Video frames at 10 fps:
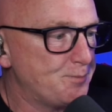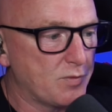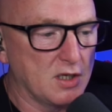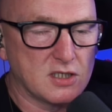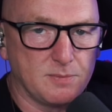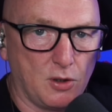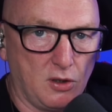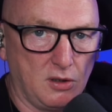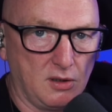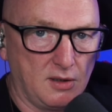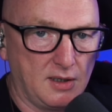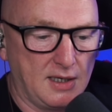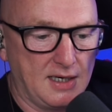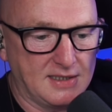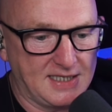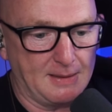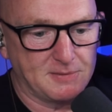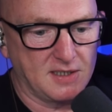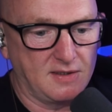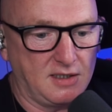a small
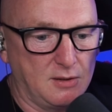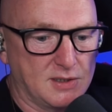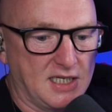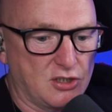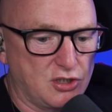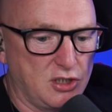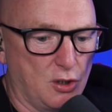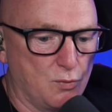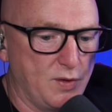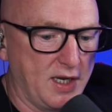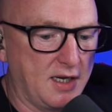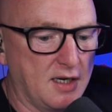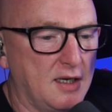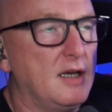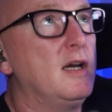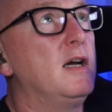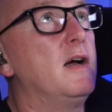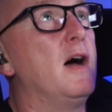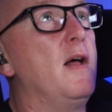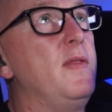adapter that you attach to your rig,
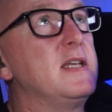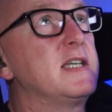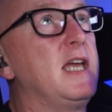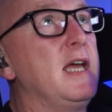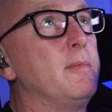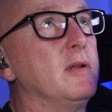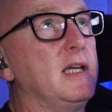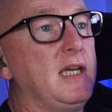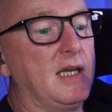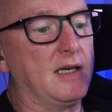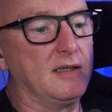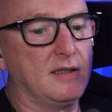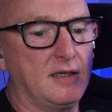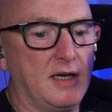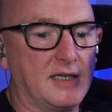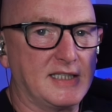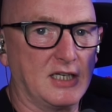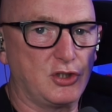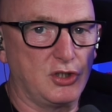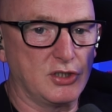and this cable here
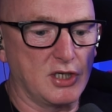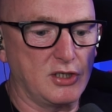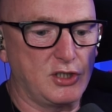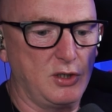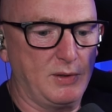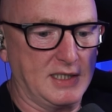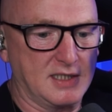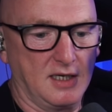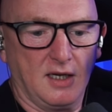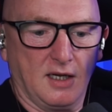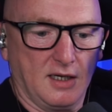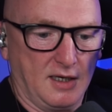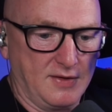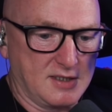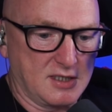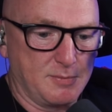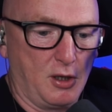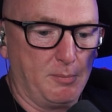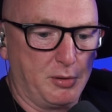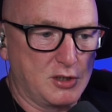attaches to it. And there's a
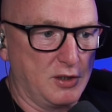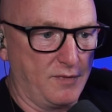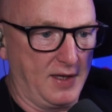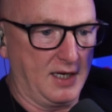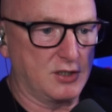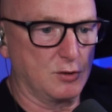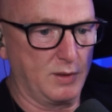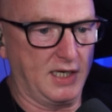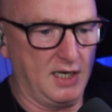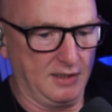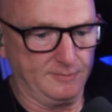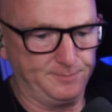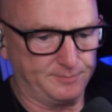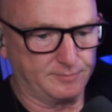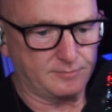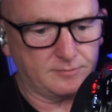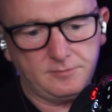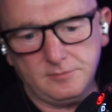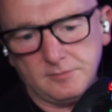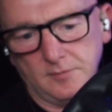small button on there, so we can
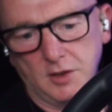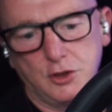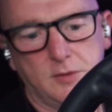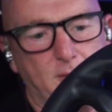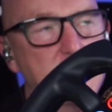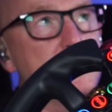just press a